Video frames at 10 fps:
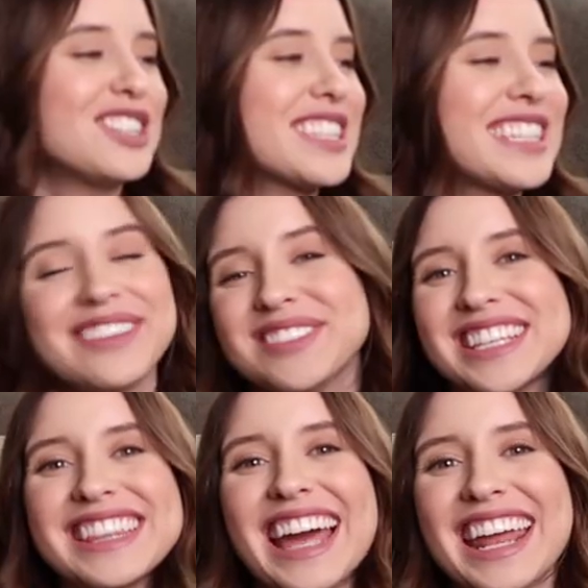it just gives
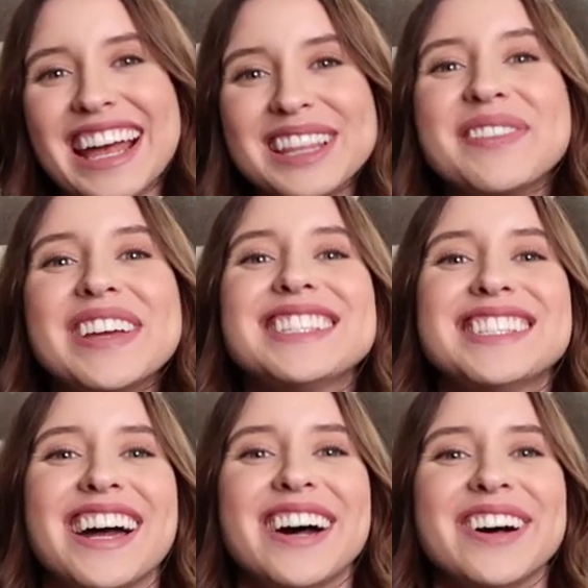it that element
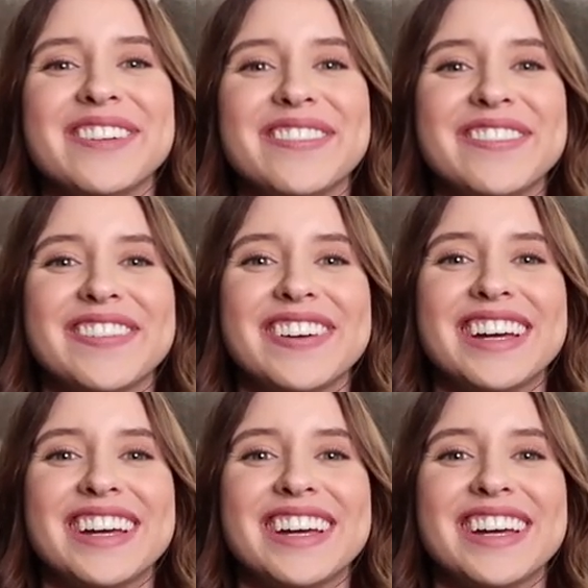of,